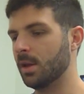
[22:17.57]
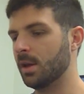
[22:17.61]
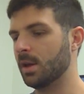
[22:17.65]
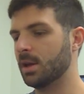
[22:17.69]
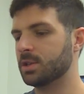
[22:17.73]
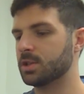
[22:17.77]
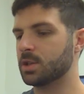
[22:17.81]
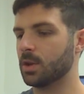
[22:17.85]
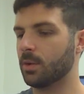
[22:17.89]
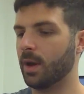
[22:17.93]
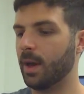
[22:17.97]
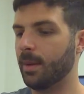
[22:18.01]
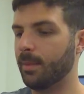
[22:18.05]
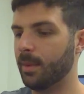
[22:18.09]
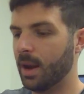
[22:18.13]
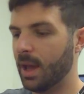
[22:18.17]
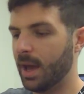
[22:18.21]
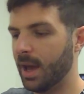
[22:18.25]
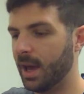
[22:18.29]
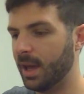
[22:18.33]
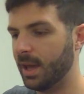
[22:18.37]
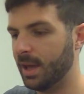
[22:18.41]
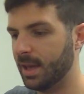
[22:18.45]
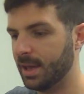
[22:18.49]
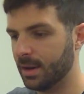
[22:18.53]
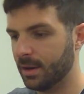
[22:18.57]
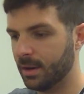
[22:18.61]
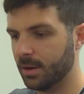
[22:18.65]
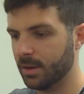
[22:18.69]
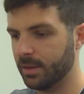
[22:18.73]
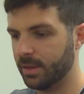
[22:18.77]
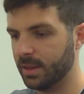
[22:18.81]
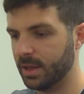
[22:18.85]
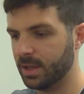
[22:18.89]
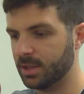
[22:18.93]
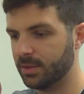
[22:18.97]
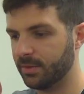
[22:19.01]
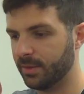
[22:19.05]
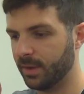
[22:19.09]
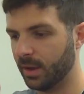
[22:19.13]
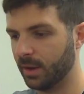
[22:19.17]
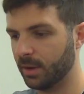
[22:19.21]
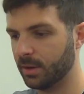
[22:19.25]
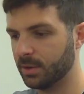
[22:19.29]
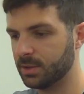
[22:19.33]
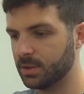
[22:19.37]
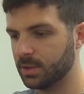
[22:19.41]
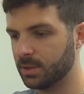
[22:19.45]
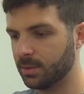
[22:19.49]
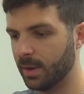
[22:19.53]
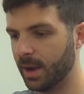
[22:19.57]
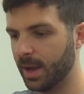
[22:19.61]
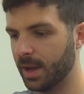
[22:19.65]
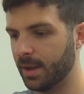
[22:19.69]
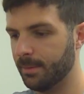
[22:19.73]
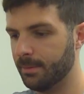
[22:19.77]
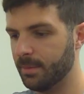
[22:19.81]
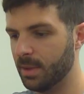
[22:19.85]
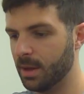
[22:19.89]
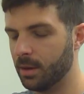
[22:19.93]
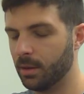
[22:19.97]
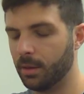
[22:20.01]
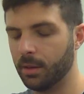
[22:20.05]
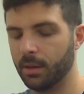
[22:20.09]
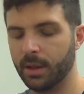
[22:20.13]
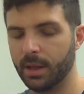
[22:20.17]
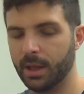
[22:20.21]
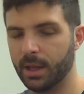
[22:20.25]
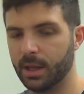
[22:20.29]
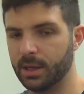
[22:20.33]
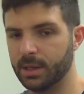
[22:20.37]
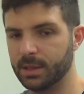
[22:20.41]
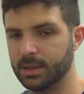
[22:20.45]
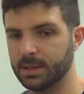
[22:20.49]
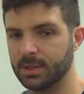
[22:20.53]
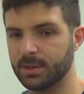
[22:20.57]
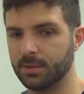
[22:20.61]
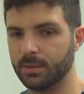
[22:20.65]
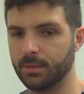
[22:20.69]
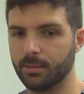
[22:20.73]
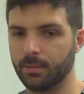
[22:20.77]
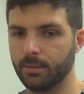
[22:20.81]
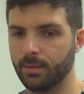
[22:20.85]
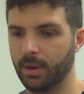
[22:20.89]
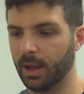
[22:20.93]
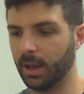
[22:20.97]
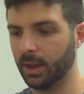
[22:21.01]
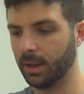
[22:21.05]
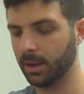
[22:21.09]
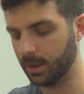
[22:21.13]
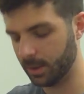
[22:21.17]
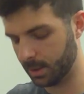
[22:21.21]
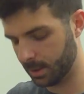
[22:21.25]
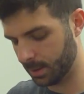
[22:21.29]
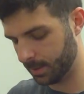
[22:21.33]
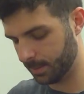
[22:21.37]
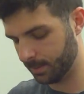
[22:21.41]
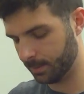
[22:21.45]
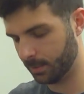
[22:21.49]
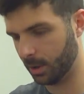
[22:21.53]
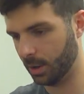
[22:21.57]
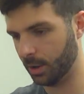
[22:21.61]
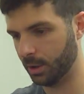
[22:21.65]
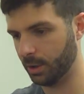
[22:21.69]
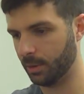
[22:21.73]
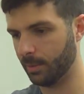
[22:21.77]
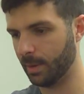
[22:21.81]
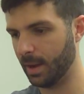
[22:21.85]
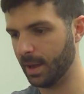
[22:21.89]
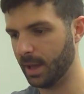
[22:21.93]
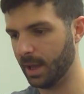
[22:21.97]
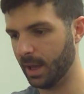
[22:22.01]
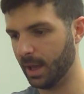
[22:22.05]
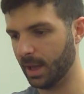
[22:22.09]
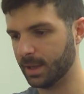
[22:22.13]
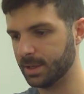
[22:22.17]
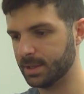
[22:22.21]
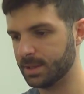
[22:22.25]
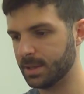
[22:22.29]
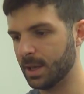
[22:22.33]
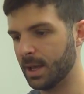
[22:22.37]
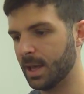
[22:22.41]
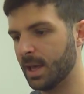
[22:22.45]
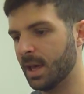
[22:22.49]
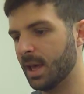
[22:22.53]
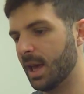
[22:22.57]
So M&A are these fingers, right? Middle and ring on your right hand.